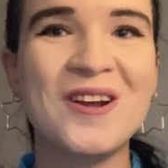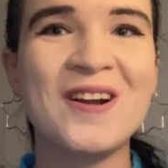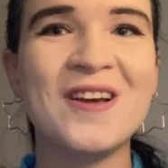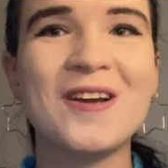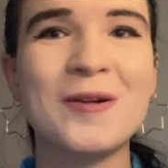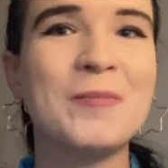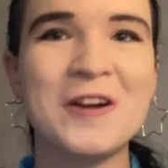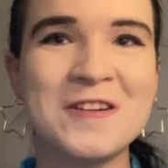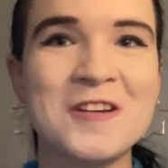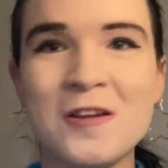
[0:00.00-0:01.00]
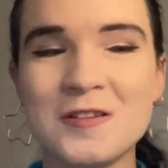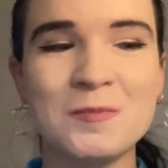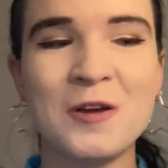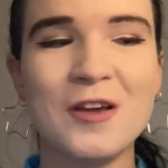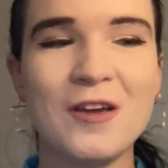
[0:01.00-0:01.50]
like the packaging is
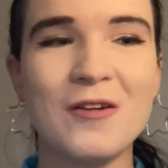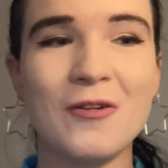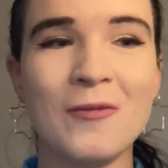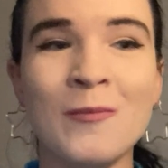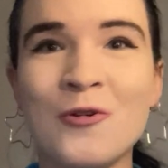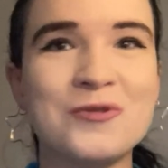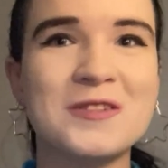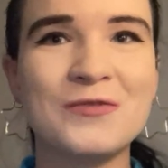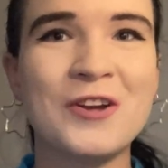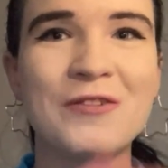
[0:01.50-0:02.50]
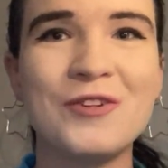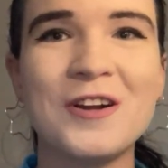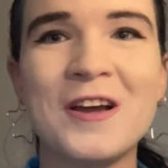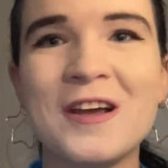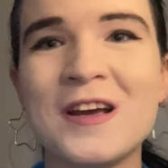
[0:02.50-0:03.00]
my most favorite,
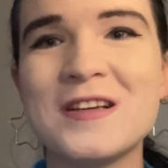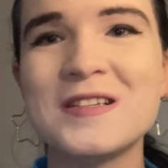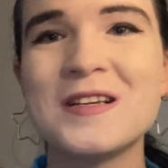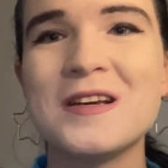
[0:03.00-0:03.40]
I guess.